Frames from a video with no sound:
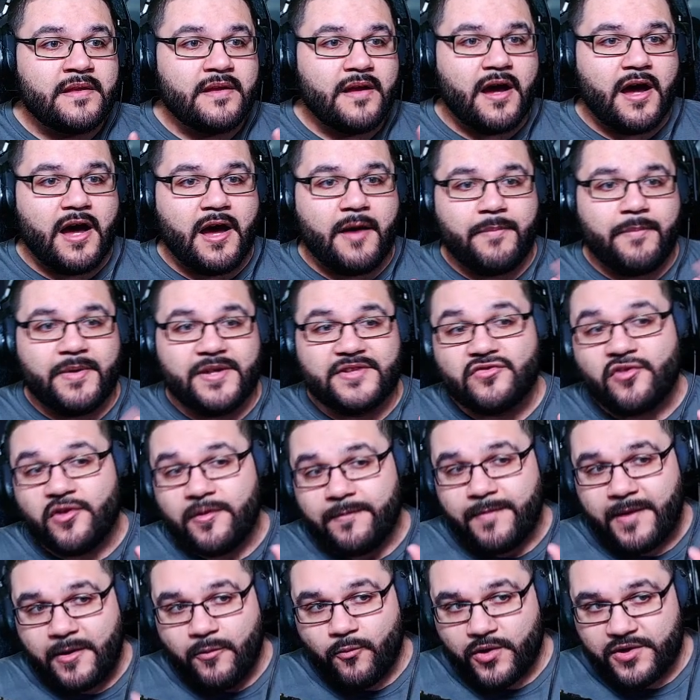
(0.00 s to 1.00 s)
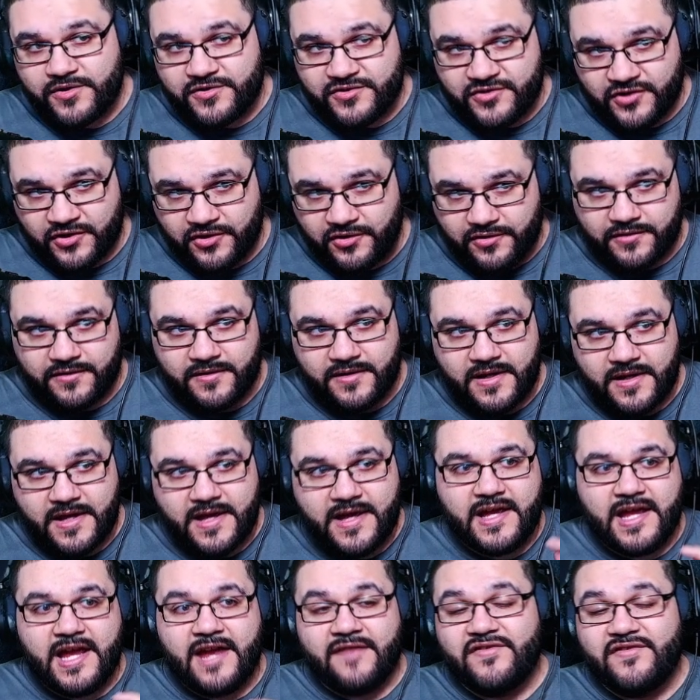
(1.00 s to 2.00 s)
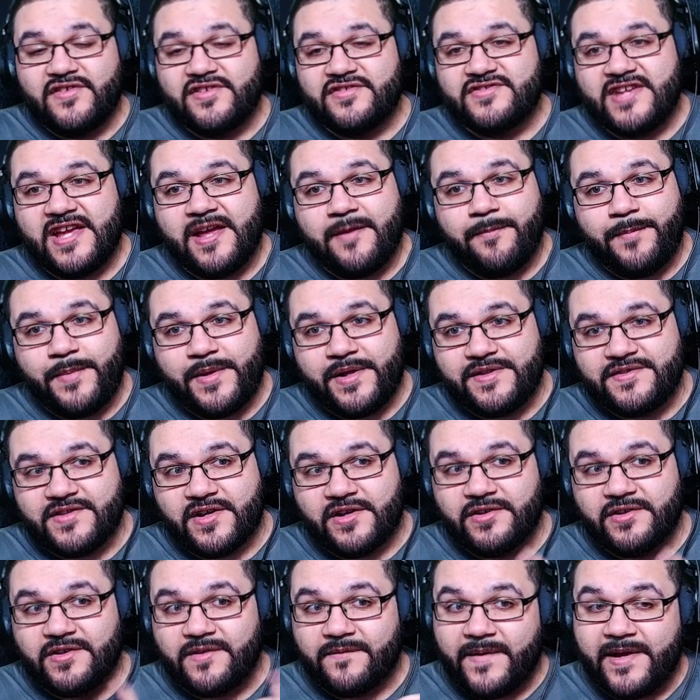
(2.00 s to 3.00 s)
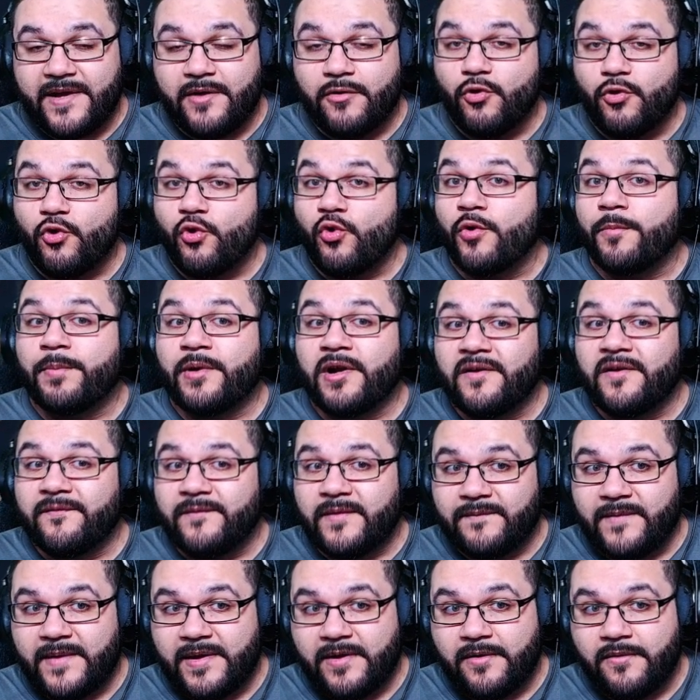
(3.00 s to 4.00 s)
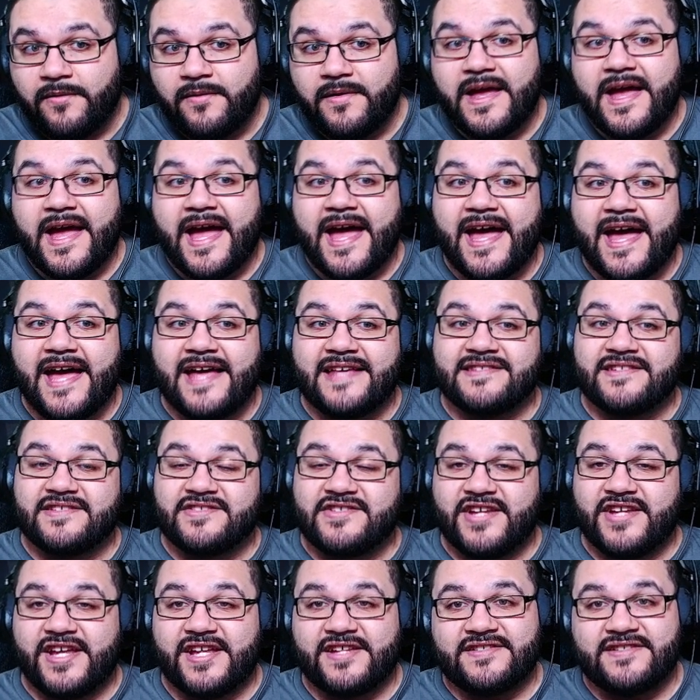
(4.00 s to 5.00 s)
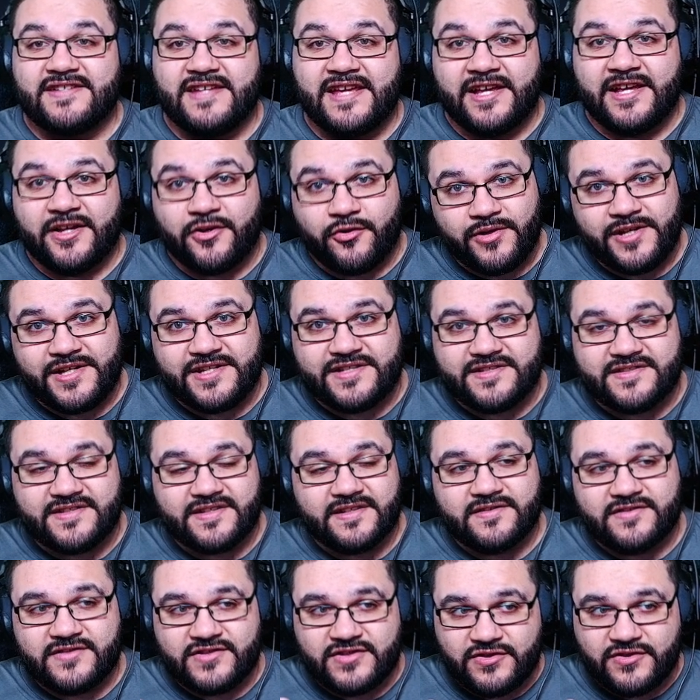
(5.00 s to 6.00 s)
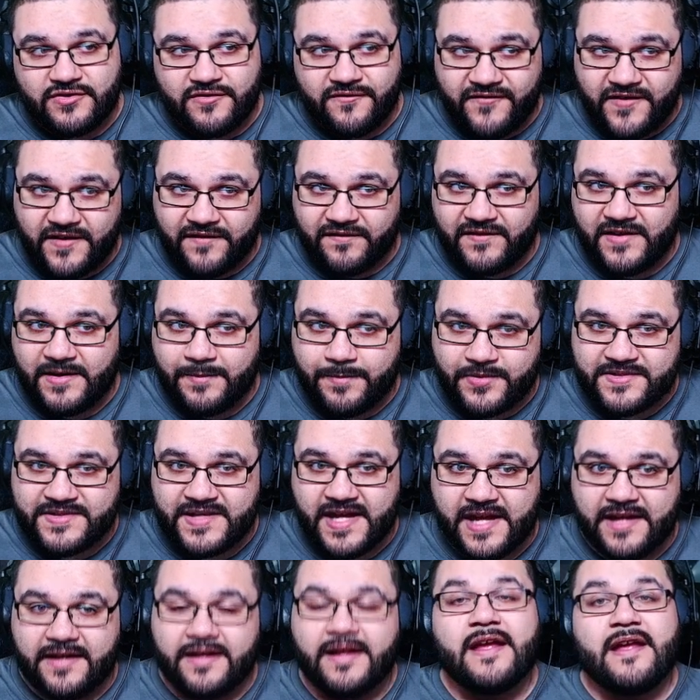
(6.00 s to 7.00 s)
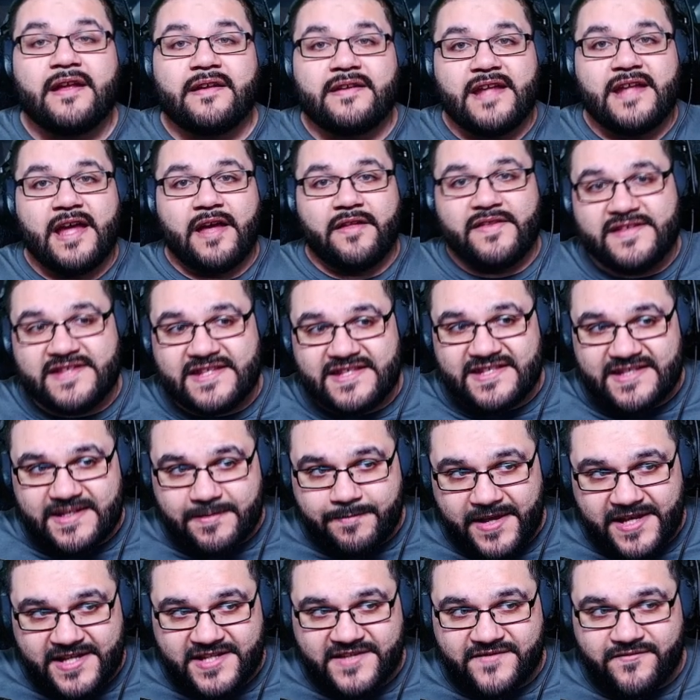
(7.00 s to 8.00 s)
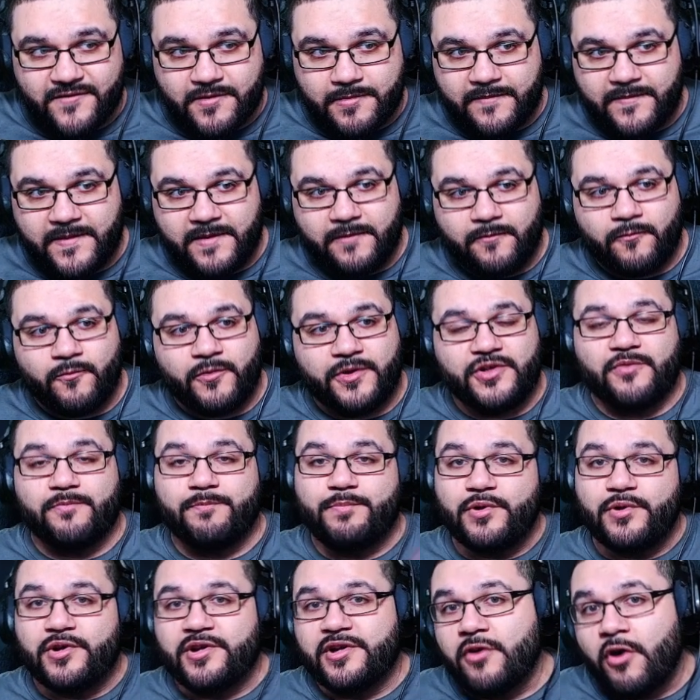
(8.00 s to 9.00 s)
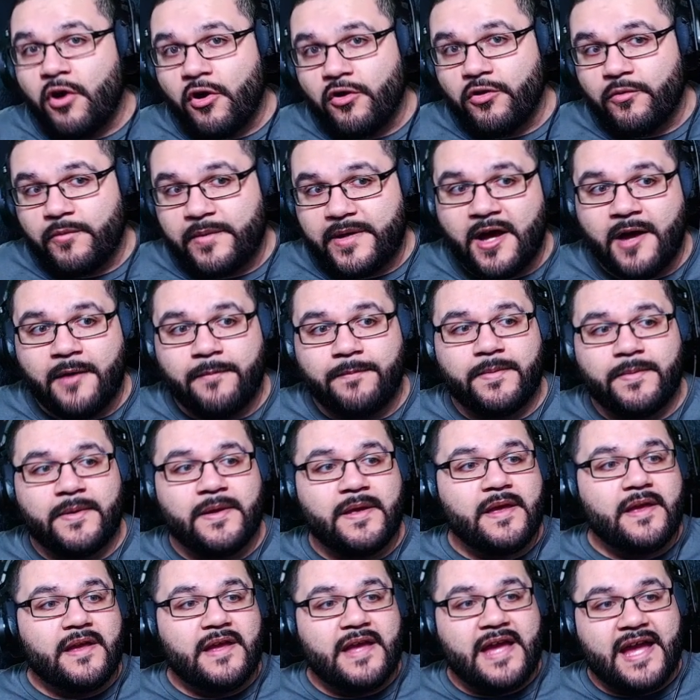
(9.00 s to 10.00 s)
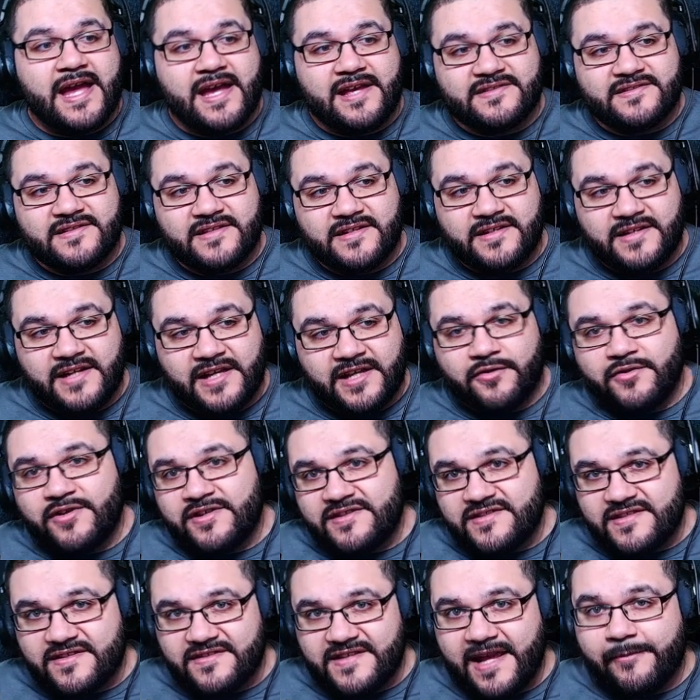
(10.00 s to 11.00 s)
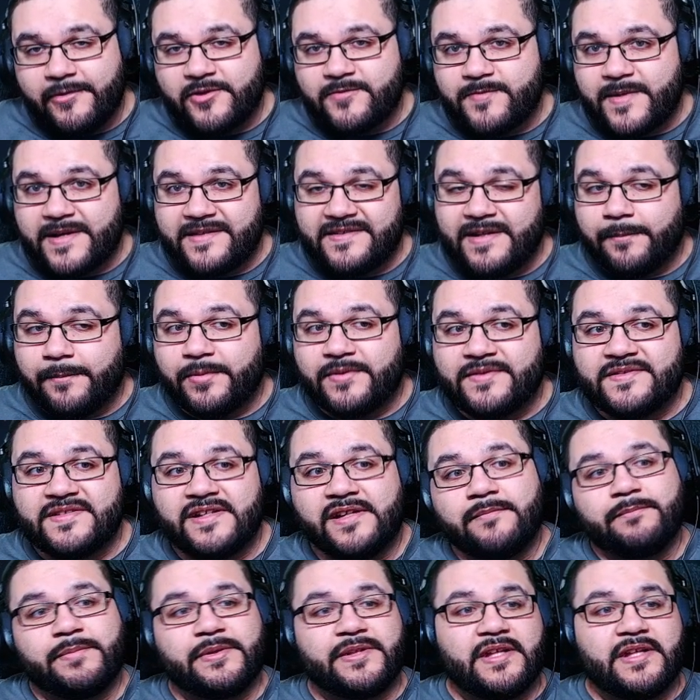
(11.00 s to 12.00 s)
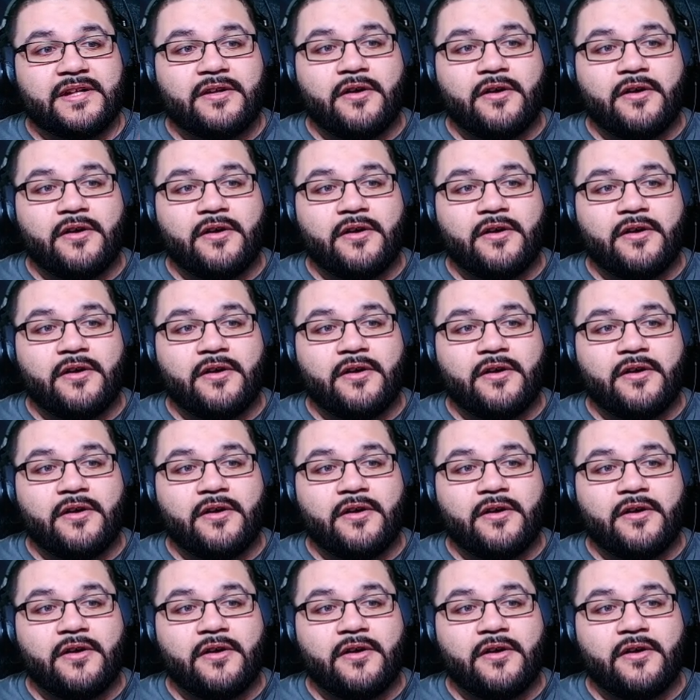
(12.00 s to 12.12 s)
But it's only by 1 turn. If this champion is under Veil or Perfect Veil, has the chance increased to 50%. Now, this is the base form of it. When you book it all the way up, it has an increase of damage by 10%, but then